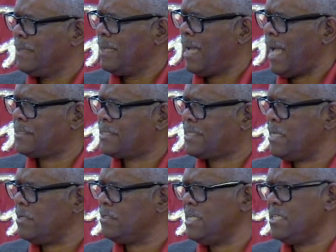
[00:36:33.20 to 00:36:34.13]
I
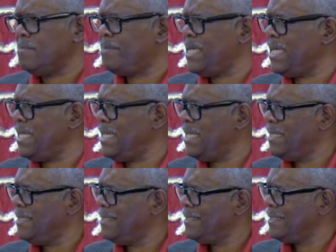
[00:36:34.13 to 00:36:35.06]
still need to be
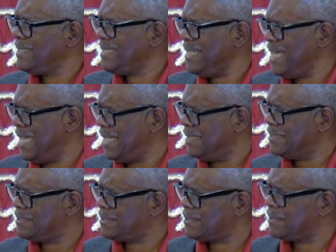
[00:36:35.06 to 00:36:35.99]
cleansed.
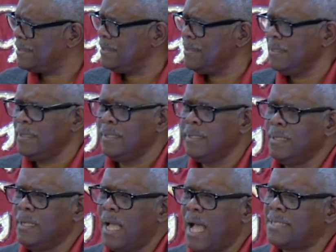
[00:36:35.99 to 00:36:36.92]

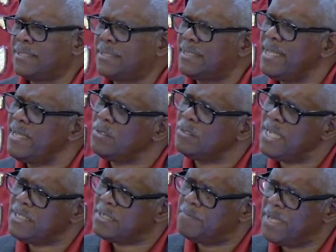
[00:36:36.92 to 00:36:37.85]
I still
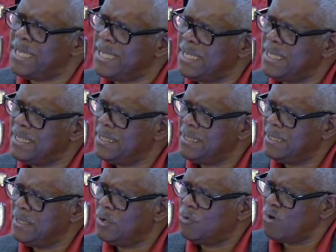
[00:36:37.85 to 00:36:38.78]
need to be
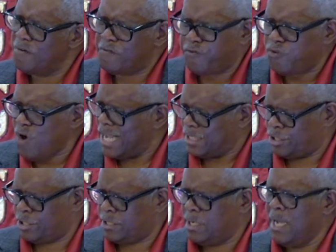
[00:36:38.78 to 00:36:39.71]

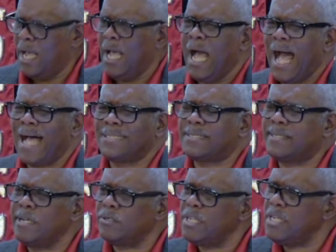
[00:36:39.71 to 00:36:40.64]
refreshed. I
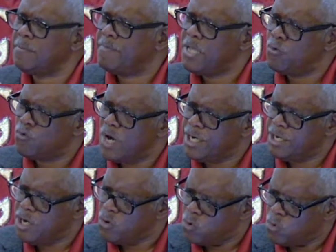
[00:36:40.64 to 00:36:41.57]
still need to be
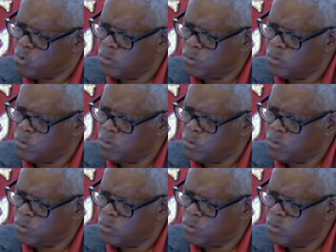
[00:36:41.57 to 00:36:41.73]
renewed.